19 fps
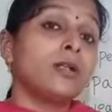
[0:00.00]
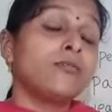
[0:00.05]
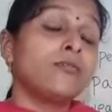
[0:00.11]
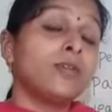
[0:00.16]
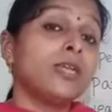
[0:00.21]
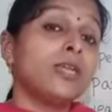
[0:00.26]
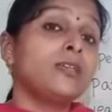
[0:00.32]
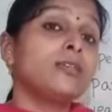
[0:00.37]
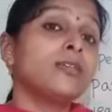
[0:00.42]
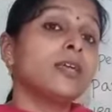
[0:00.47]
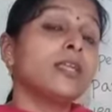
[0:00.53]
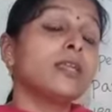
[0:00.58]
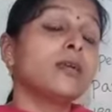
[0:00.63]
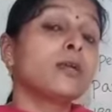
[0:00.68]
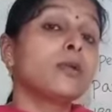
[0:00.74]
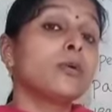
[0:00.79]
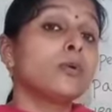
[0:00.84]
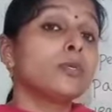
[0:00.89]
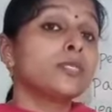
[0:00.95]
feet
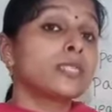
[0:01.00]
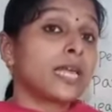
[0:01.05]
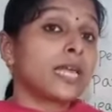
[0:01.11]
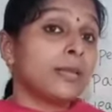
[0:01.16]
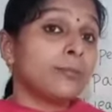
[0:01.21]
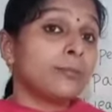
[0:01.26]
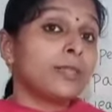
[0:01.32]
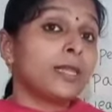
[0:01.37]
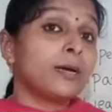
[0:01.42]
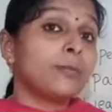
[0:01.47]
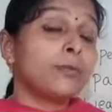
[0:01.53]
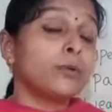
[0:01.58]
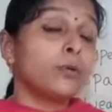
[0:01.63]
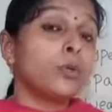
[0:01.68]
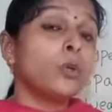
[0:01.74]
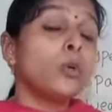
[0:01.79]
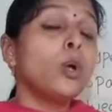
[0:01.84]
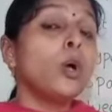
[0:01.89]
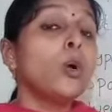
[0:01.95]
and claws help them
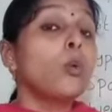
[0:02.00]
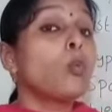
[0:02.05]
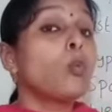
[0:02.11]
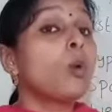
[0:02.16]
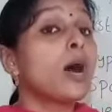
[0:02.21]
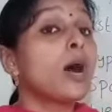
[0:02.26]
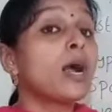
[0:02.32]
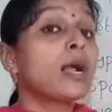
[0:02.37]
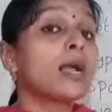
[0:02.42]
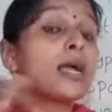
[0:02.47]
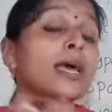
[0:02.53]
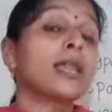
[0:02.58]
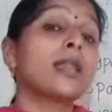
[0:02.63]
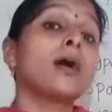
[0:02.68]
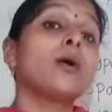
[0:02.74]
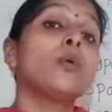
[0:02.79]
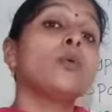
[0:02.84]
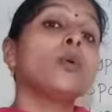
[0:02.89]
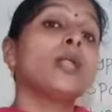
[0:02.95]
to walk
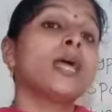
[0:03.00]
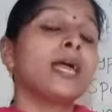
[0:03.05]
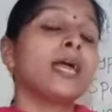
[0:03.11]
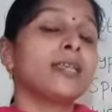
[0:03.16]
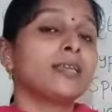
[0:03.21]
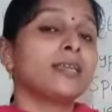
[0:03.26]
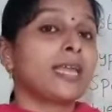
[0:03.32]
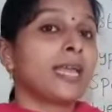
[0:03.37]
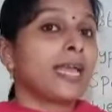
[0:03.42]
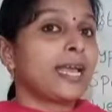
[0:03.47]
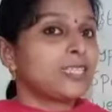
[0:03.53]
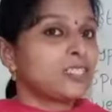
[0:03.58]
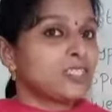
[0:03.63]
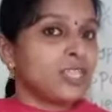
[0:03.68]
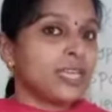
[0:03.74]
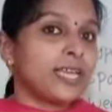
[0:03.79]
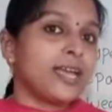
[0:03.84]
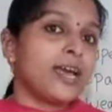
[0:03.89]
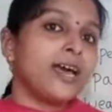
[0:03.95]
around and
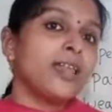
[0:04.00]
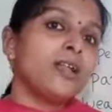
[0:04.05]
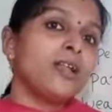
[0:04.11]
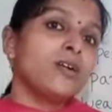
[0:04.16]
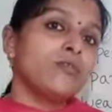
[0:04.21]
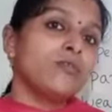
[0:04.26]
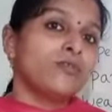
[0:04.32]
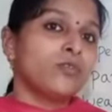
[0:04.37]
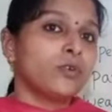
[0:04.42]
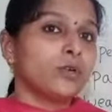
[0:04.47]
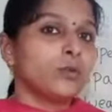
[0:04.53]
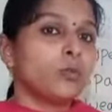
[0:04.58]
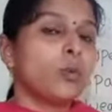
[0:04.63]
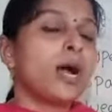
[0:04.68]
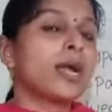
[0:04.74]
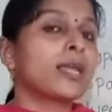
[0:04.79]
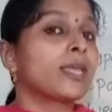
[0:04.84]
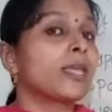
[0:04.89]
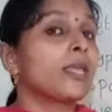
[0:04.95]
catch their food.
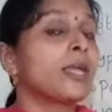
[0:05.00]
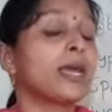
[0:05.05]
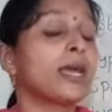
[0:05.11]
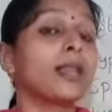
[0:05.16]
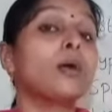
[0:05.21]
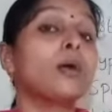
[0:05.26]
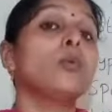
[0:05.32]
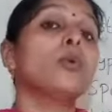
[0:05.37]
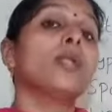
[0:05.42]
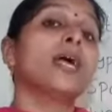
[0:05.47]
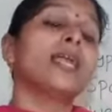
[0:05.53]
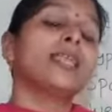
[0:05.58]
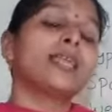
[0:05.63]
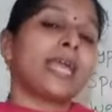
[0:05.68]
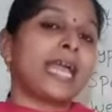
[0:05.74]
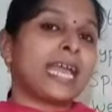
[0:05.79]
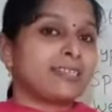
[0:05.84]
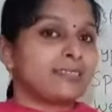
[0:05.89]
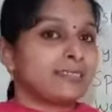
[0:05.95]
Walking around
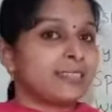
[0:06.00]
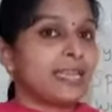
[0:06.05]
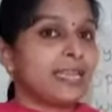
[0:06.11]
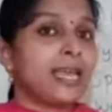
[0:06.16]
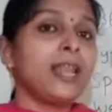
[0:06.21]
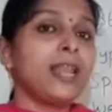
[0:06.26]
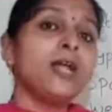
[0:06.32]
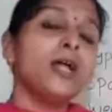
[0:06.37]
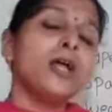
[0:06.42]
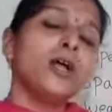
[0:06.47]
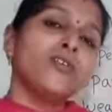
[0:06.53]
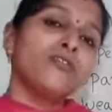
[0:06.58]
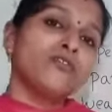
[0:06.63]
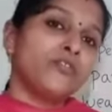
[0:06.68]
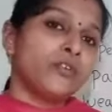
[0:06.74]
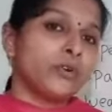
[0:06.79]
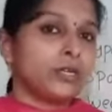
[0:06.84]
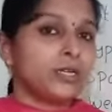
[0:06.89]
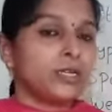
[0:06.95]
and catch their
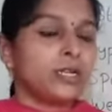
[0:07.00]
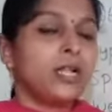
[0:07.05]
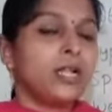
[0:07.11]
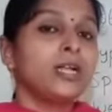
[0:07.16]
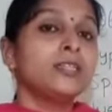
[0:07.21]
food.